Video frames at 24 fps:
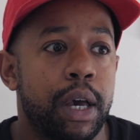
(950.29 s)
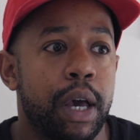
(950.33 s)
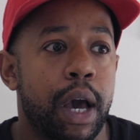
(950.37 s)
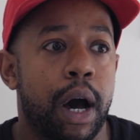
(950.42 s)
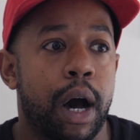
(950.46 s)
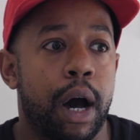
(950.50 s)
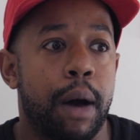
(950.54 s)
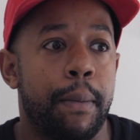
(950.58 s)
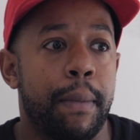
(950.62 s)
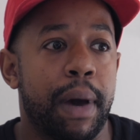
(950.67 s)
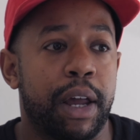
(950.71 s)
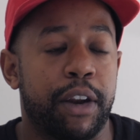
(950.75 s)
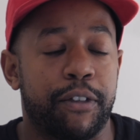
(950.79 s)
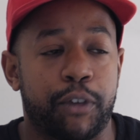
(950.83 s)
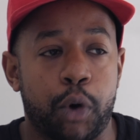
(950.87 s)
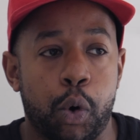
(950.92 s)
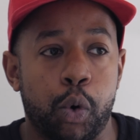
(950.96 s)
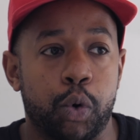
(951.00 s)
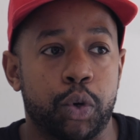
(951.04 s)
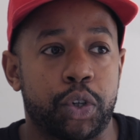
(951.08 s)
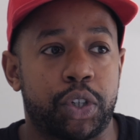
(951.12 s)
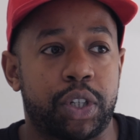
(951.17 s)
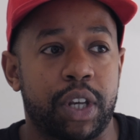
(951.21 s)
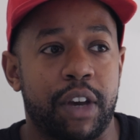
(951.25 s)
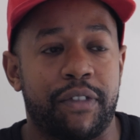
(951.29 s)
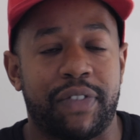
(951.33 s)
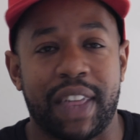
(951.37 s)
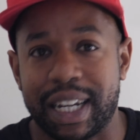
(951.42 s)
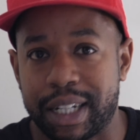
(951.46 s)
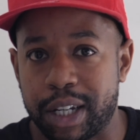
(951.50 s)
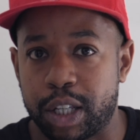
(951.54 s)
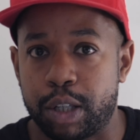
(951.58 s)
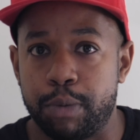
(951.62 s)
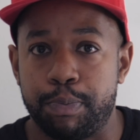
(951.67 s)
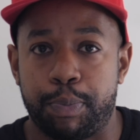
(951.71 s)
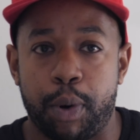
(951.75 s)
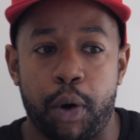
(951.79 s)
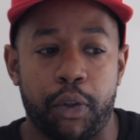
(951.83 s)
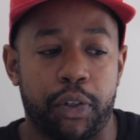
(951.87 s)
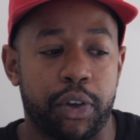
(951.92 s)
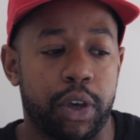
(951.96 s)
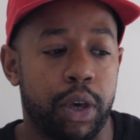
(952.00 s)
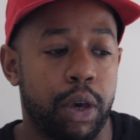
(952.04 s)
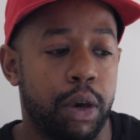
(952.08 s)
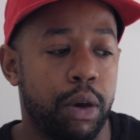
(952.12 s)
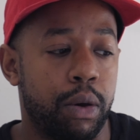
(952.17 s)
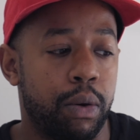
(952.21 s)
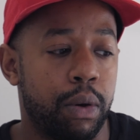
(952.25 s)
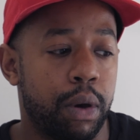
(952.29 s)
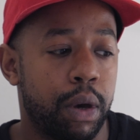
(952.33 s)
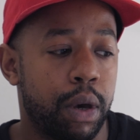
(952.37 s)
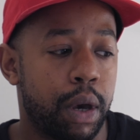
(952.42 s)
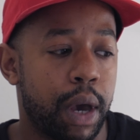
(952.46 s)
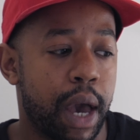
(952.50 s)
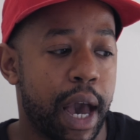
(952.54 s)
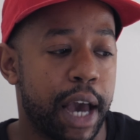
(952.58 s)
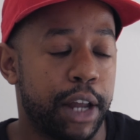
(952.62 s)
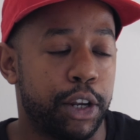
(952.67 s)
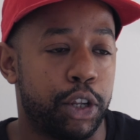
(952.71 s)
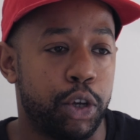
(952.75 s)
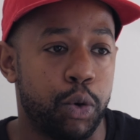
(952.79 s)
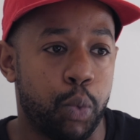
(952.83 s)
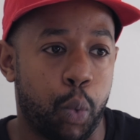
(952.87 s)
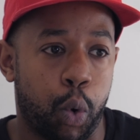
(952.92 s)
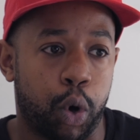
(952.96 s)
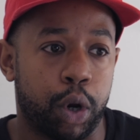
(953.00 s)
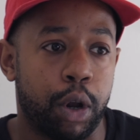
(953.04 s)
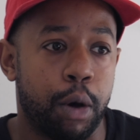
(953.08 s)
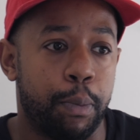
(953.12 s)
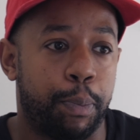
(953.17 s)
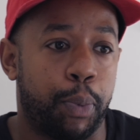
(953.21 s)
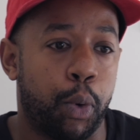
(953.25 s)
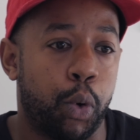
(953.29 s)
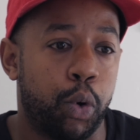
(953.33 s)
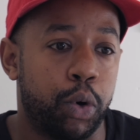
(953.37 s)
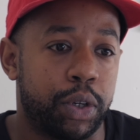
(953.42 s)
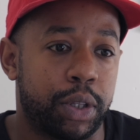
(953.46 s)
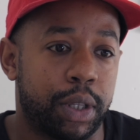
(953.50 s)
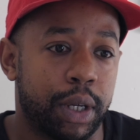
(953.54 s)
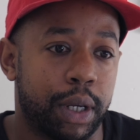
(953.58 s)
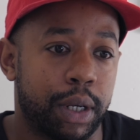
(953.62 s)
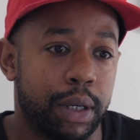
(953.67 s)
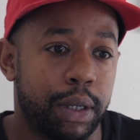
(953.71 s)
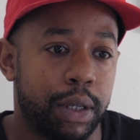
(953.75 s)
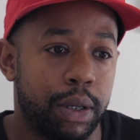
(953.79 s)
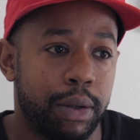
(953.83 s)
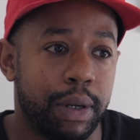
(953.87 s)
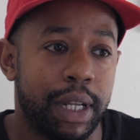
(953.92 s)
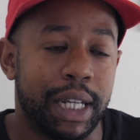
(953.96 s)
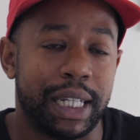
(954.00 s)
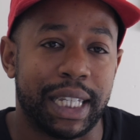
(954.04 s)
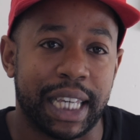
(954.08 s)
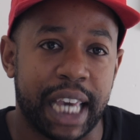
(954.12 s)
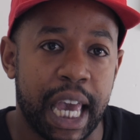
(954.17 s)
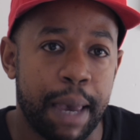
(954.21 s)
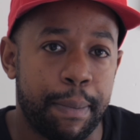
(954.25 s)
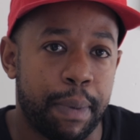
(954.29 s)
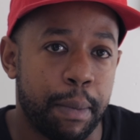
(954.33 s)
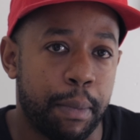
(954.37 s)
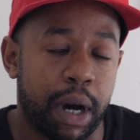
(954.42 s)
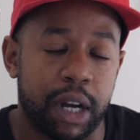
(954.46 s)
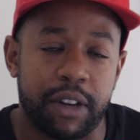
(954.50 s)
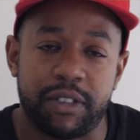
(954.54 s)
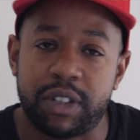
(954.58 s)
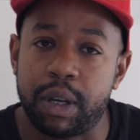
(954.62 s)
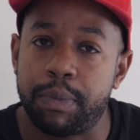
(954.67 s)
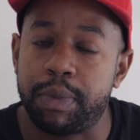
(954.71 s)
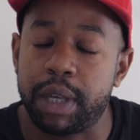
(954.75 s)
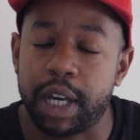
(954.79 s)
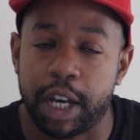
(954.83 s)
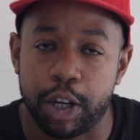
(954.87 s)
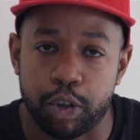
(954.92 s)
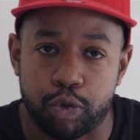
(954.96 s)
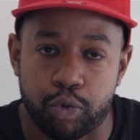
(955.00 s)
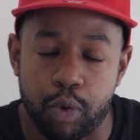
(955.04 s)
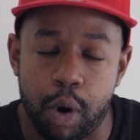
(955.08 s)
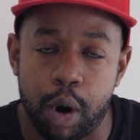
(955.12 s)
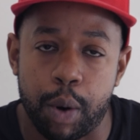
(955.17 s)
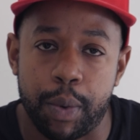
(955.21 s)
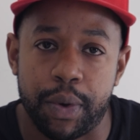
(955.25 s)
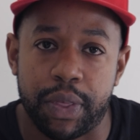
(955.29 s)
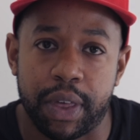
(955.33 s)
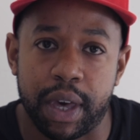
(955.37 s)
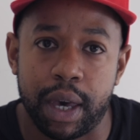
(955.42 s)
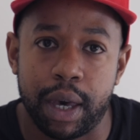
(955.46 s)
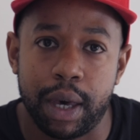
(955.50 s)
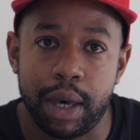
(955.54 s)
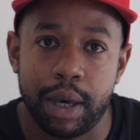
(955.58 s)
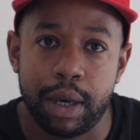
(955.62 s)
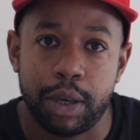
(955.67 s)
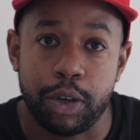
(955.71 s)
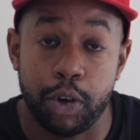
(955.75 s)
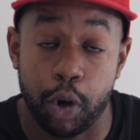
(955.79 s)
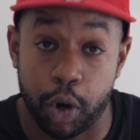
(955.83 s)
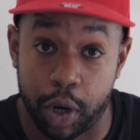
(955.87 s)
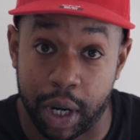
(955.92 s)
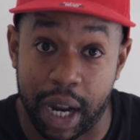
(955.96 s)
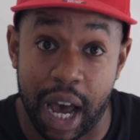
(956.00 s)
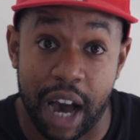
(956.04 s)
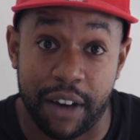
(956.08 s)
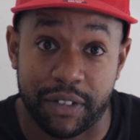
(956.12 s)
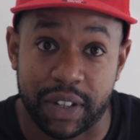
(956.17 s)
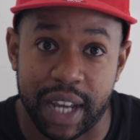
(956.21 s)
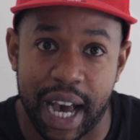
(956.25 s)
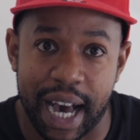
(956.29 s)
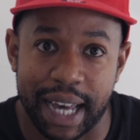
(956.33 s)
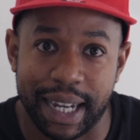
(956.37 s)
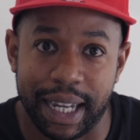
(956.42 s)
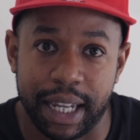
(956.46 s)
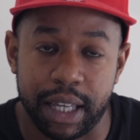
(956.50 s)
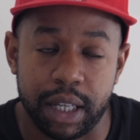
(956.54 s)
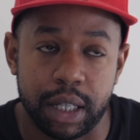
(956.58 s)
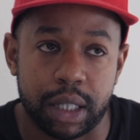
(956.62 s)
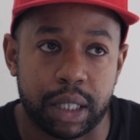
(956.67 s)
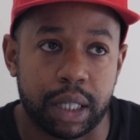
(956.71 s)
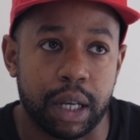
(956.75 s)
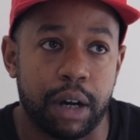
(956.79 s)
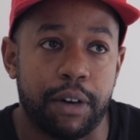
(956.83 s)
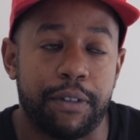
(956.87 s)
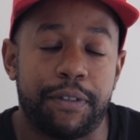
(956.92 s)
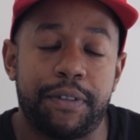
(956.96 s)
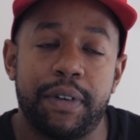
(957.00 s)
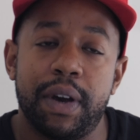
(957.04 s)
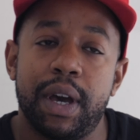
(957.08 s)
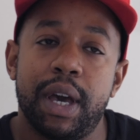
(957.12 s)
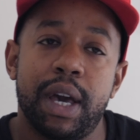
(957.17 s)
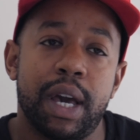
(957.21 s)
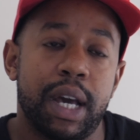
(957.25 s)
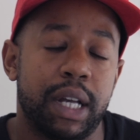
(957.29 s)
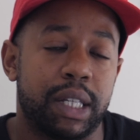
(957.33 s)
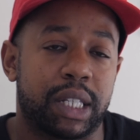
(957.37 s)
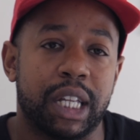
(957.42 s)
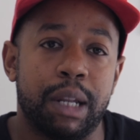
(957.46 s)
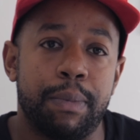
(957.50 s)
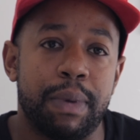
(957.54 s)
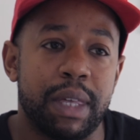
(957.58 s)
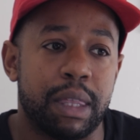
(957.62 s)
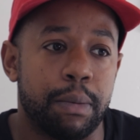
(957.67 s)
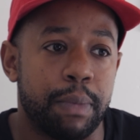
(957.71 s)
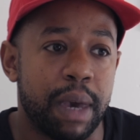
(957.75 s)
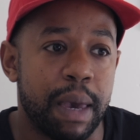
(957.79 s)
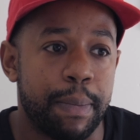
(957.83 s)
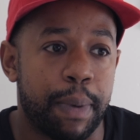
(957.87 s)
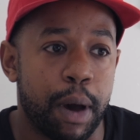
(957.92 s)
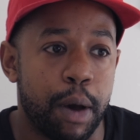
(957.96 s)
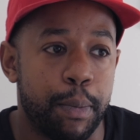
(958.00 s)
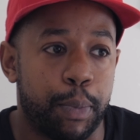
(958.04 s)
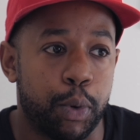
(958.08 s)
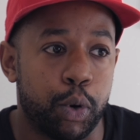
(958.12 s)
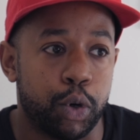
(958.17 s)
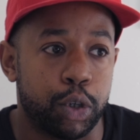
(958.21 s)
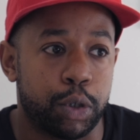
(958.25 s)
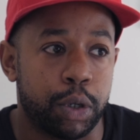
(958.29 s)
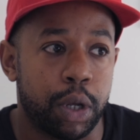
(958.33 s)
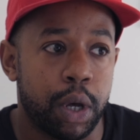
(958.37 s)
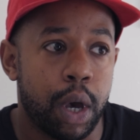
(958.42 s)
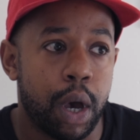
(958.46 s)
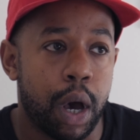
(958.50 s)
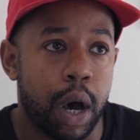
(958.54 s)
And of course, if that doesn't bother you and you want a board that you need to keep in mind, if something goes wrong with it, you're going to have to handle it yourself. It's going to be the Meepo board.